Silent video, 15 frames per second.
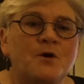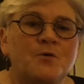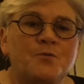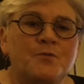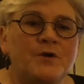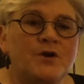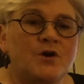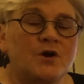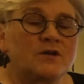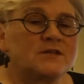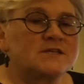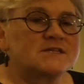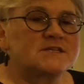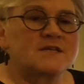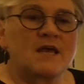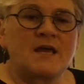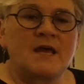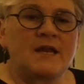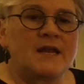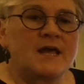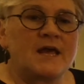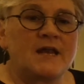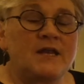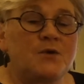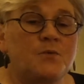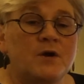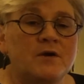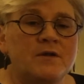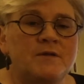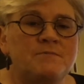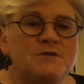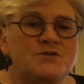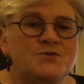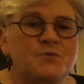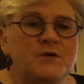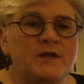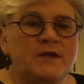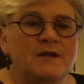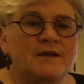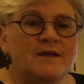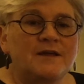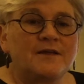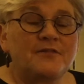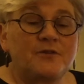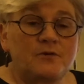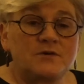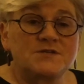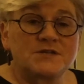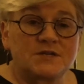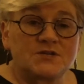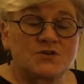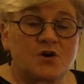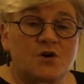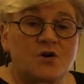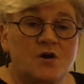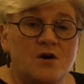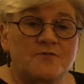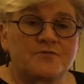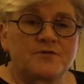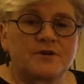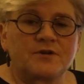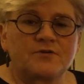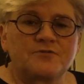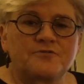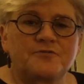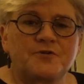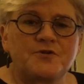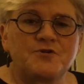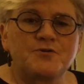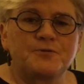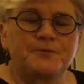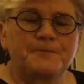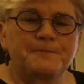Regardless and anywhere in between, there is a guitar offering for you.